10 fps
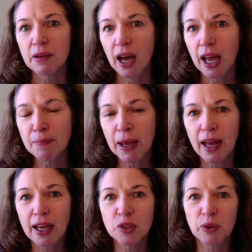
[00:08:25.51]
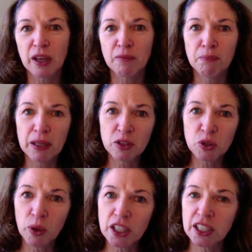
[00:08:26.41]
iPads, we have binge
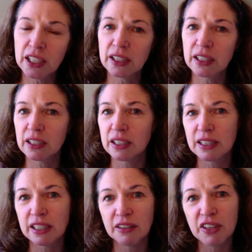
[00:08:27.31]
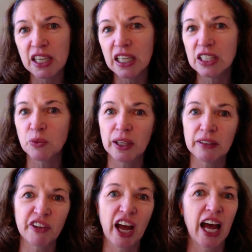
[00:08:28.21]
watching TVs,
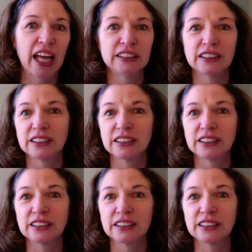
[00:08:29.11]
we've got